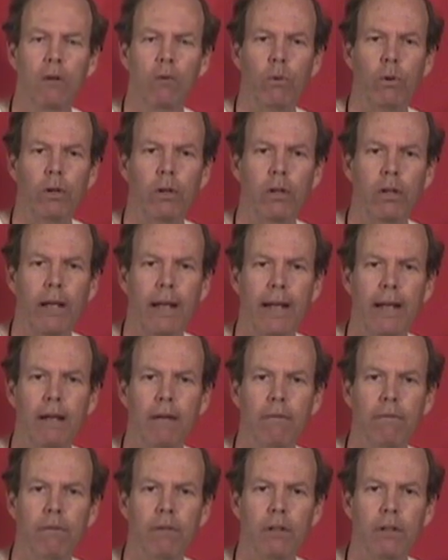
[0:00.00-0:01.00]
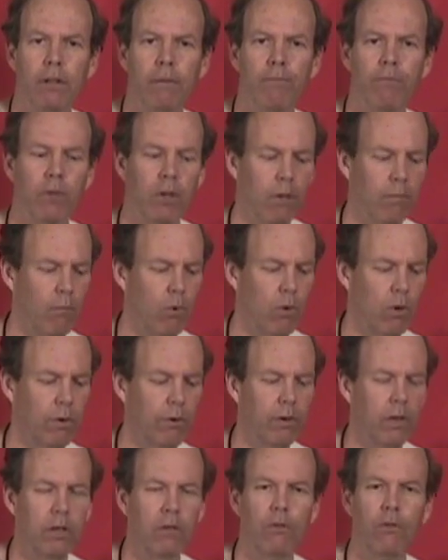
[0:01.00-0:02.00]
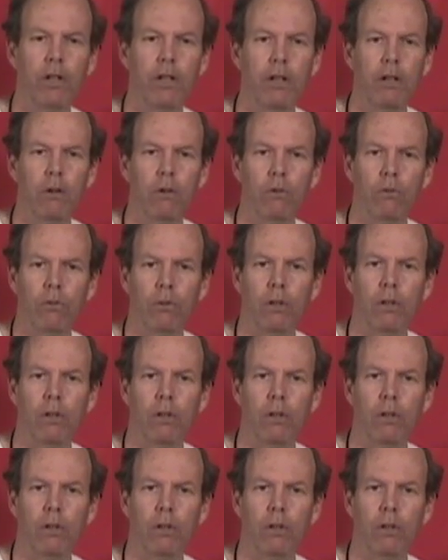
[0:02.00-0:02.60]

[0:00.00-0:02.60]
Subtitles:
We're going to have more of these videos